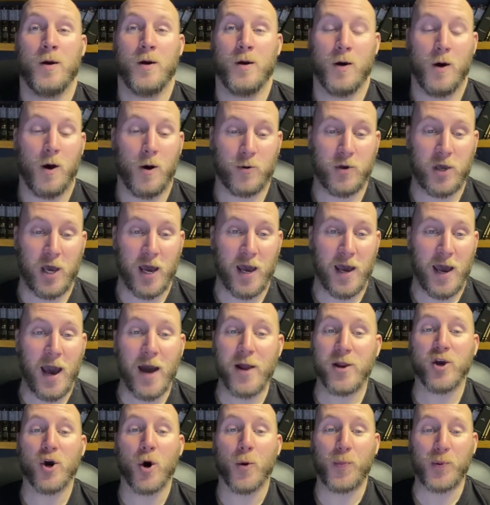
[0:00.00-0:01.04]
Okay, how
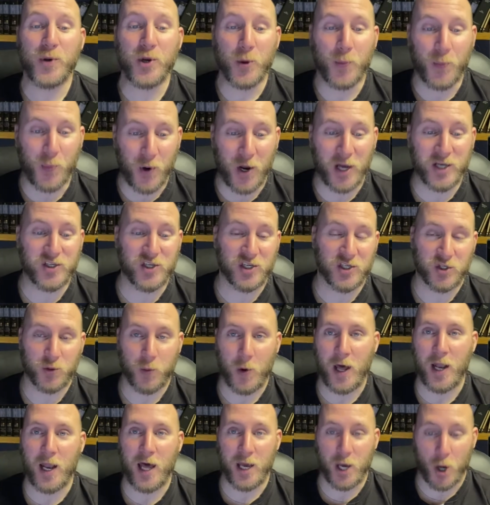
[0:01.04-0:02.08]
do you open your presents?
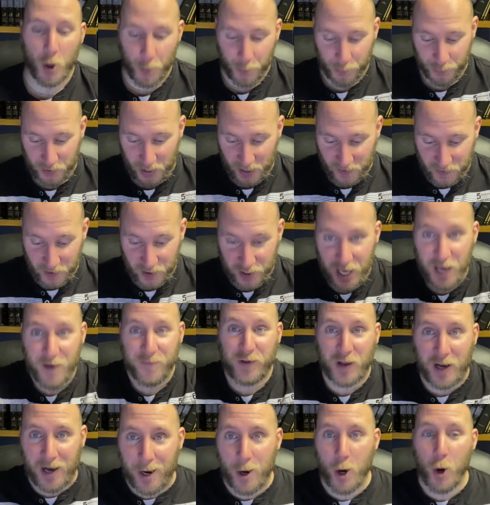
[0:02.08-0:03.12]
Well, I take the gift
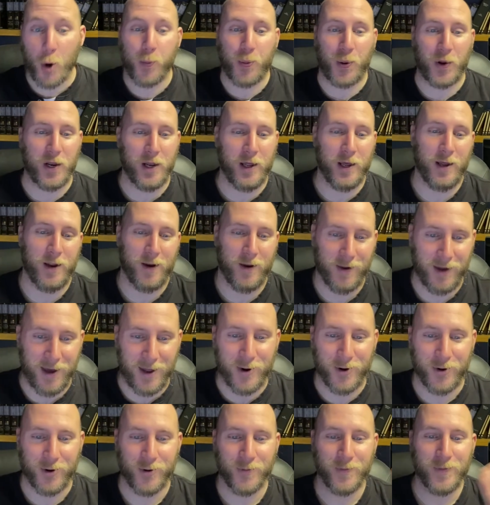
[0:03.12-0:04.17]
and I open it. I
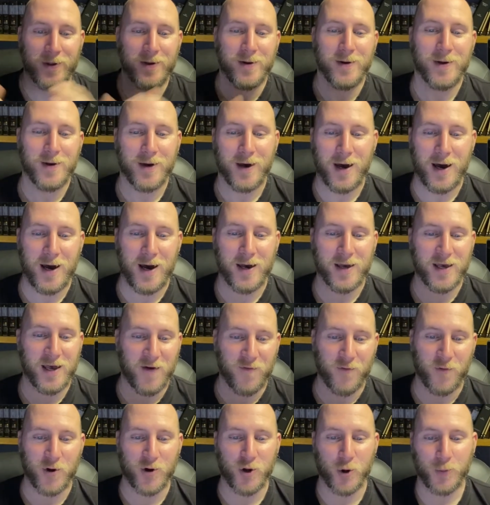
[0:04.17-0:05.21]
don't know.
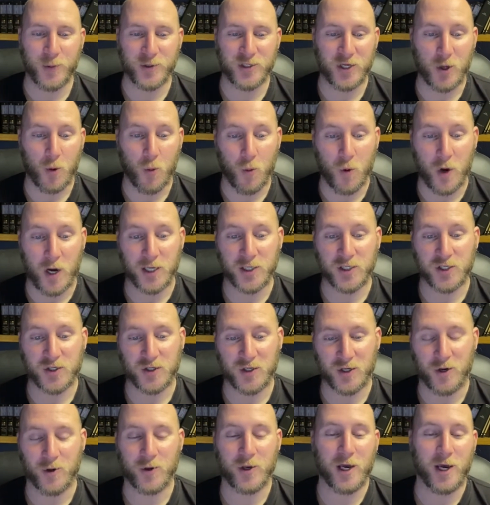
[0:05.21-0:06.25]
Everyone opens at once.
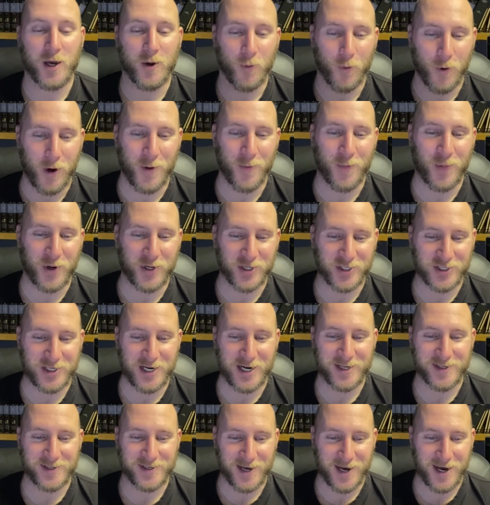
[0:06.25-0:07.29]
Okay, one person
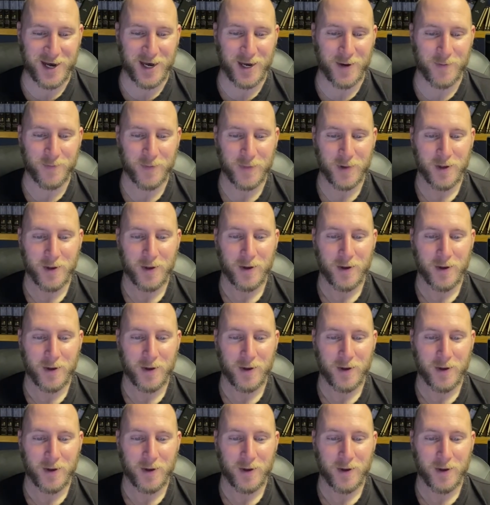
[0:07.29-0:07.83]
at a time.